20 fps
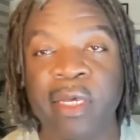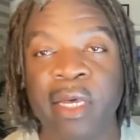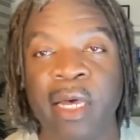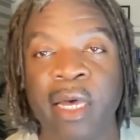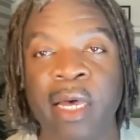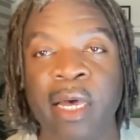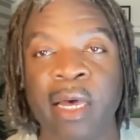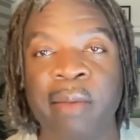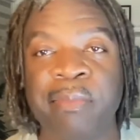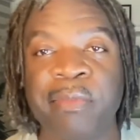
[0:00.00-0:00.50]

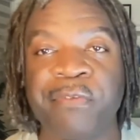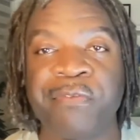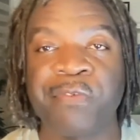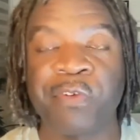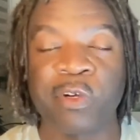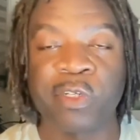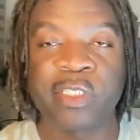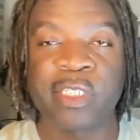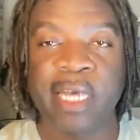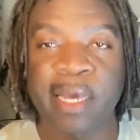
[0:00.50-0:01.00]
The
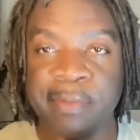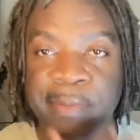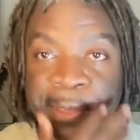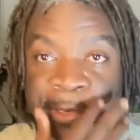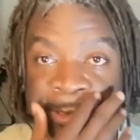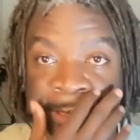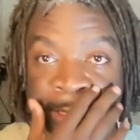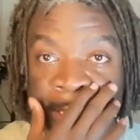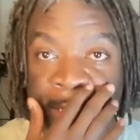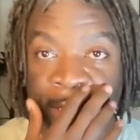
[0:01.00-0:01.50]
first time
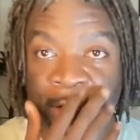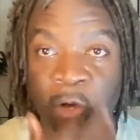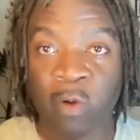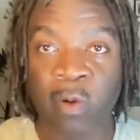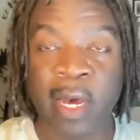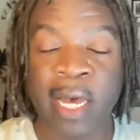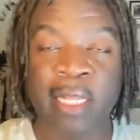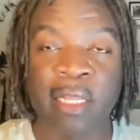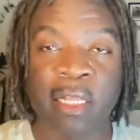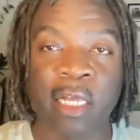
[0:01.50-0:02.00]
years ago,
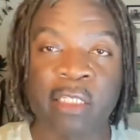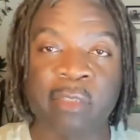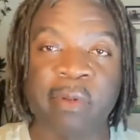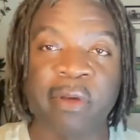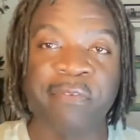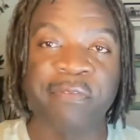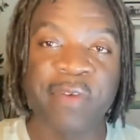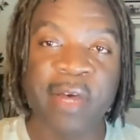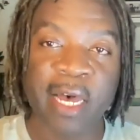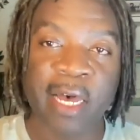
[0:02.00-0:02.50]
I lost my
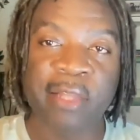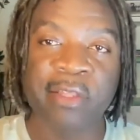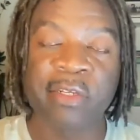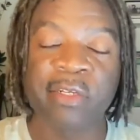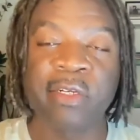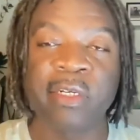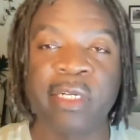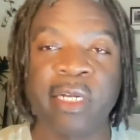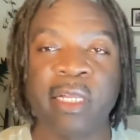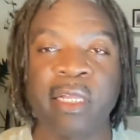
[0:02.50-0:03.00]

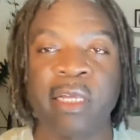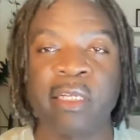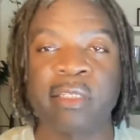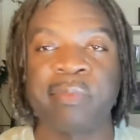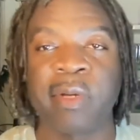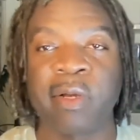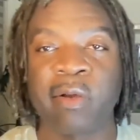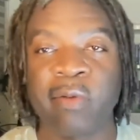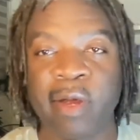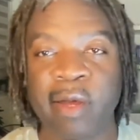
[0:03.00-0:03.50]
father and I lost
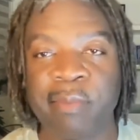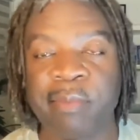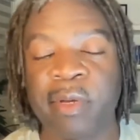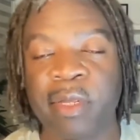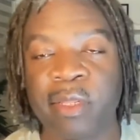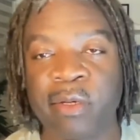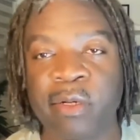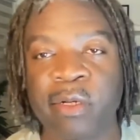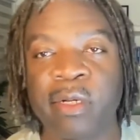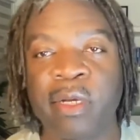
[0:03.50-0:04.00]
my
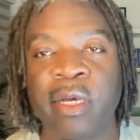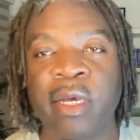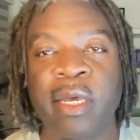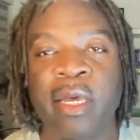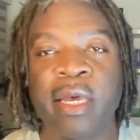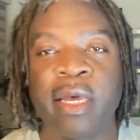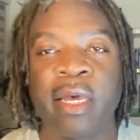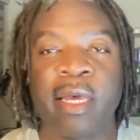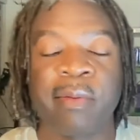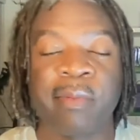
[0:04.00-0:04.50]
grandmother
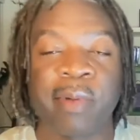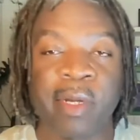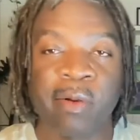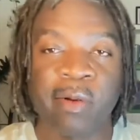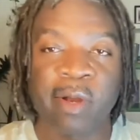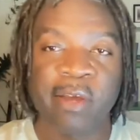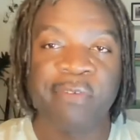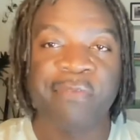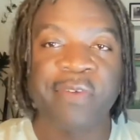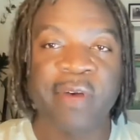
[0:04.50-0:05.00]
and my
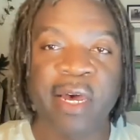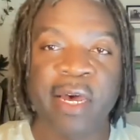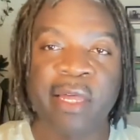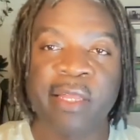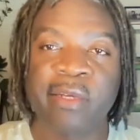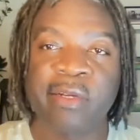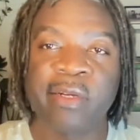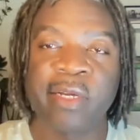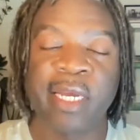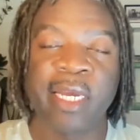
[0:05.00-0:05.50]

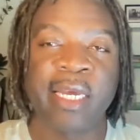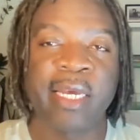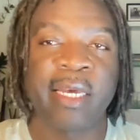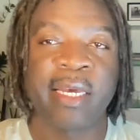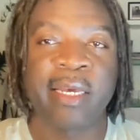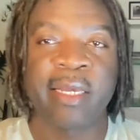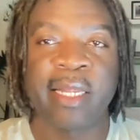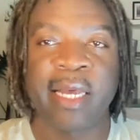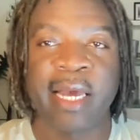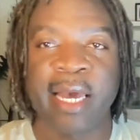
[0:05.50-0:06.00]
grandfather,
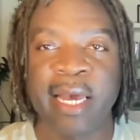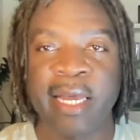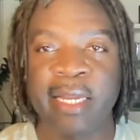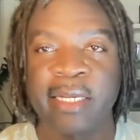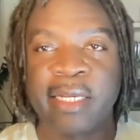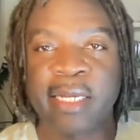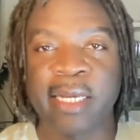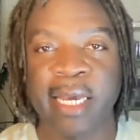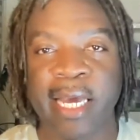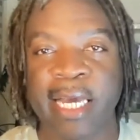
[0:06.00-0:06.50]
and I had an
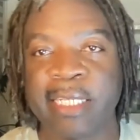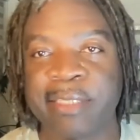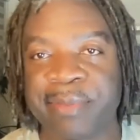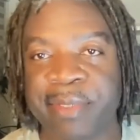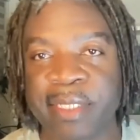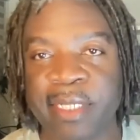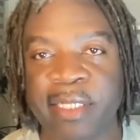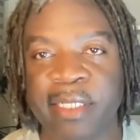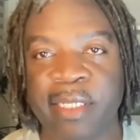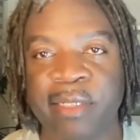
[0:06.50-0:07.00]
engagement
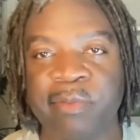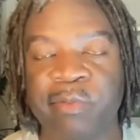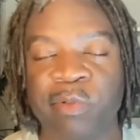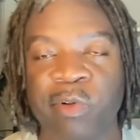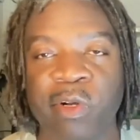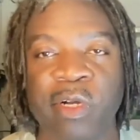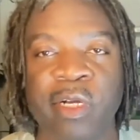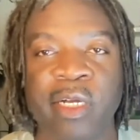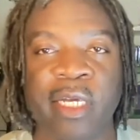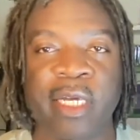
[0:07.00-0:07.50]
that didn't
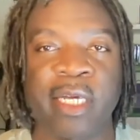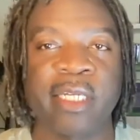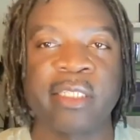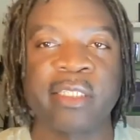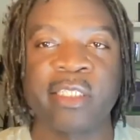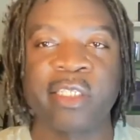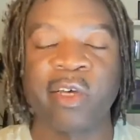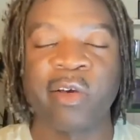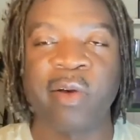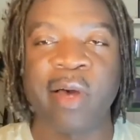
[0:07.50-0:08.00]
work. And
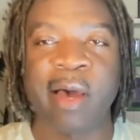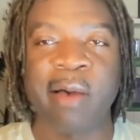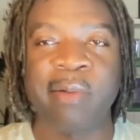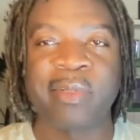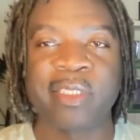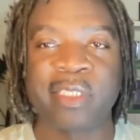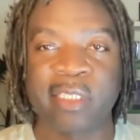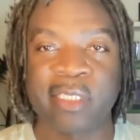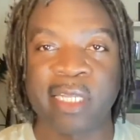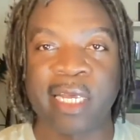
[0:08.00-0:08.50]
so I was
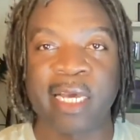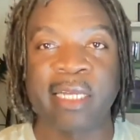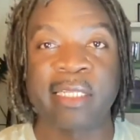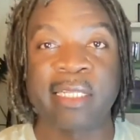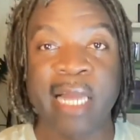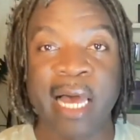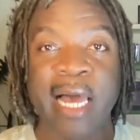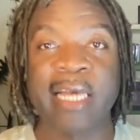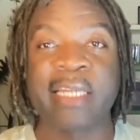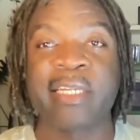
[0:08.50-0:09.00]
just like
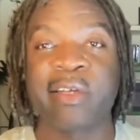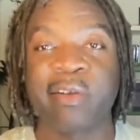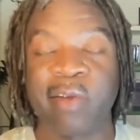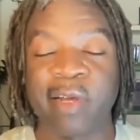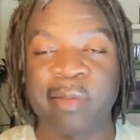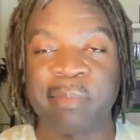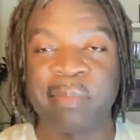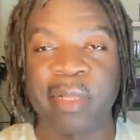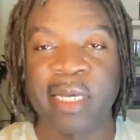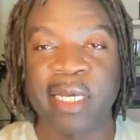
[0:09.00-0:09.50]
not in a
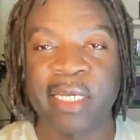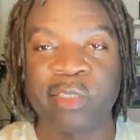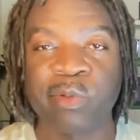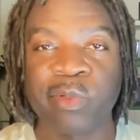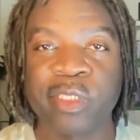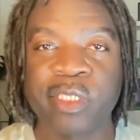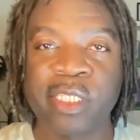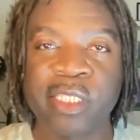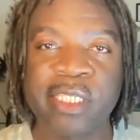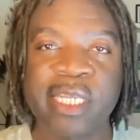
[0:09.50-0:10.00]
great place.
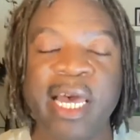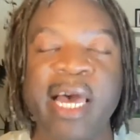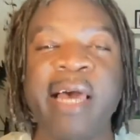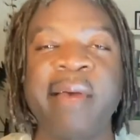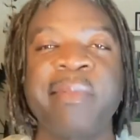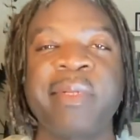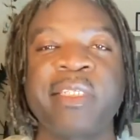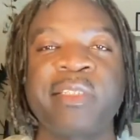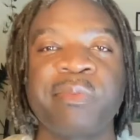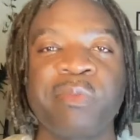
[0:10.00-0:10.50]
Whereas this time
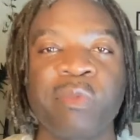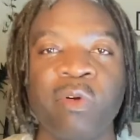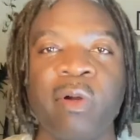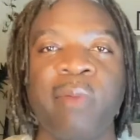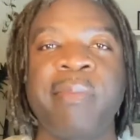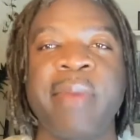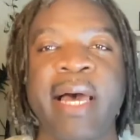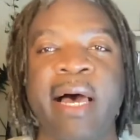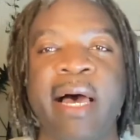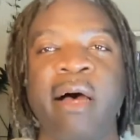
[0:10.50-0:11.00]
it's more
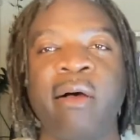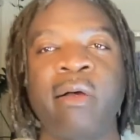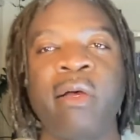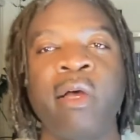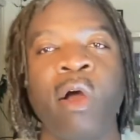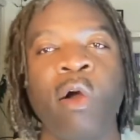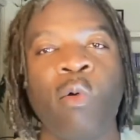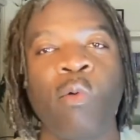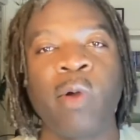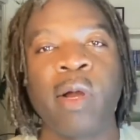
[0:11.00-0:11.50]
about
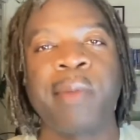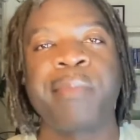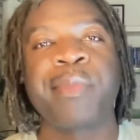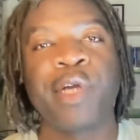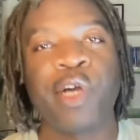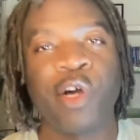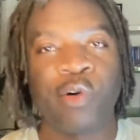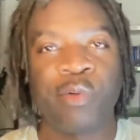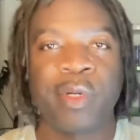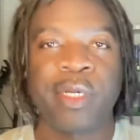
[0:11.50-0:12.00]
where I'm
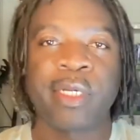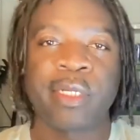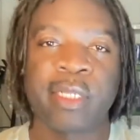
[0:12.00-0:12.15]
going.